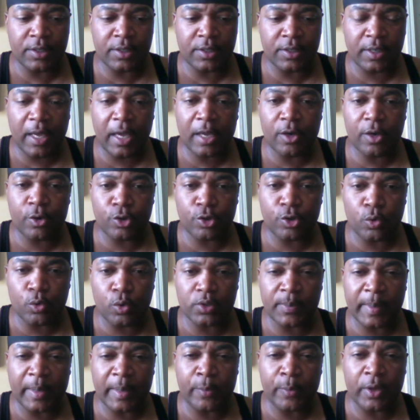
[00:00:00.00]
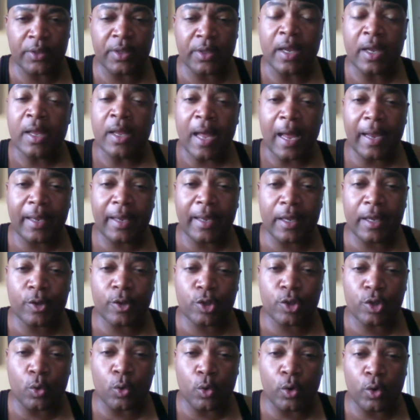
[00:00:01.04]
to cater towards Mayweather. I
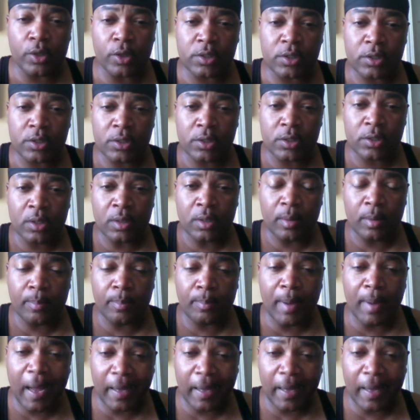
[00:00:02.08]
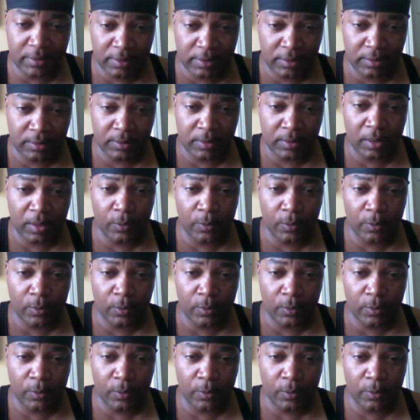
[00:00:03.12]
cater towards boxing.